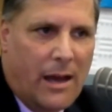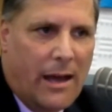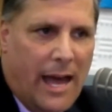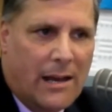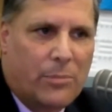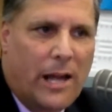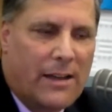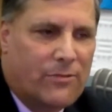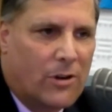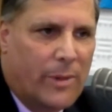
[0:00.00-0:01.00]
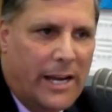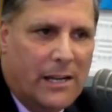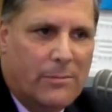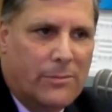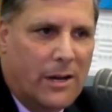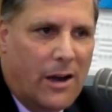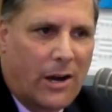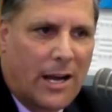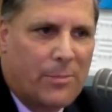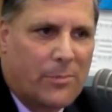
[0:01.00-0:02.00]
had a platform item
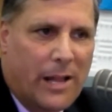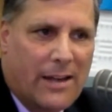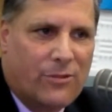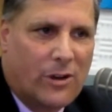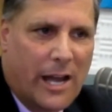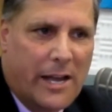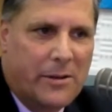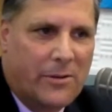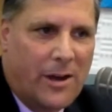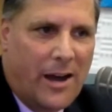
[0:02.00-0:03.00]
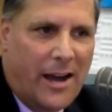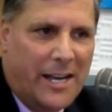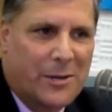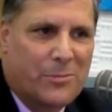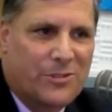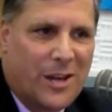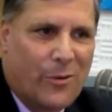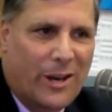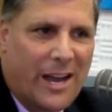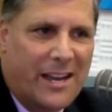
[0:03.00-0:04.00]
or a couple platform items
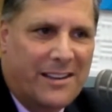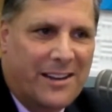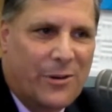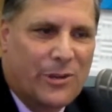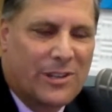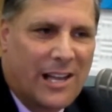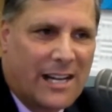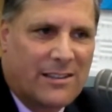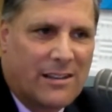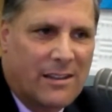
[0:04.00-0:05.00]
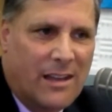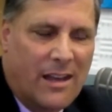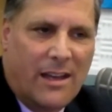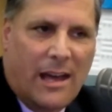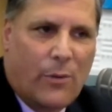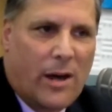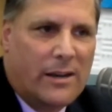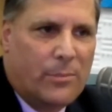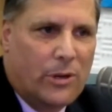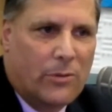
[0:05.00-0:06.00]
when I was elected. I
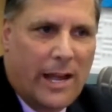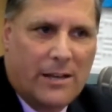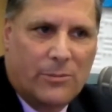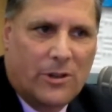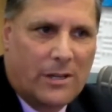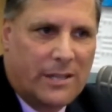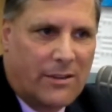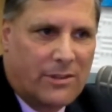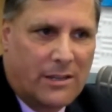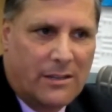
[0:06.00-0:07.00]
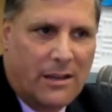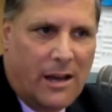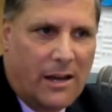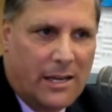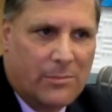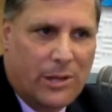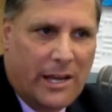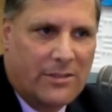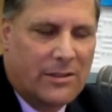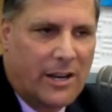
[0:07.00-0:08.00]
wanted to put random drug testing in
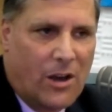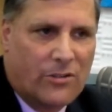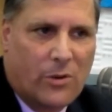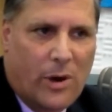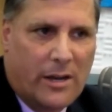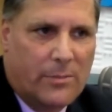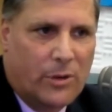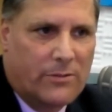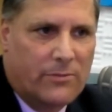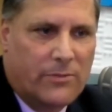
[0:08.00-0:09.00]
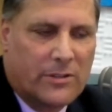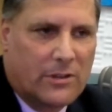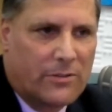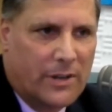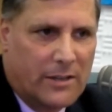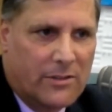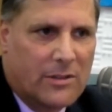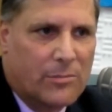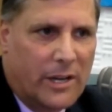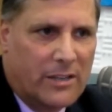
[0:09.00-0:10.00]
place, and I also wanted to put physical
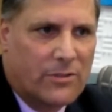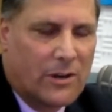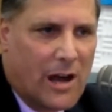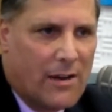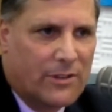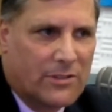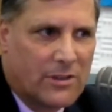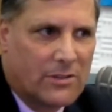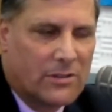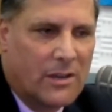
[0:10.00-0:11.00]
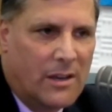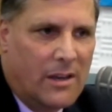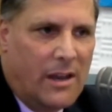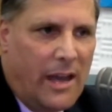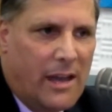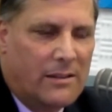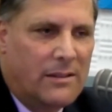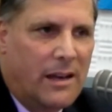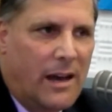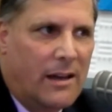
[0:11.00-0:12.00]
fitness in place for our officers.
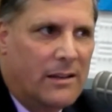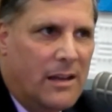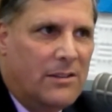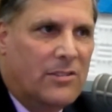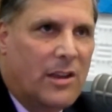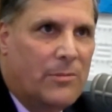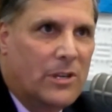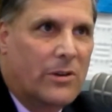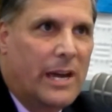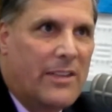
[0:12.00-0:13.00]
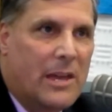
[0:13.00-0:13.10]
And to some degree, I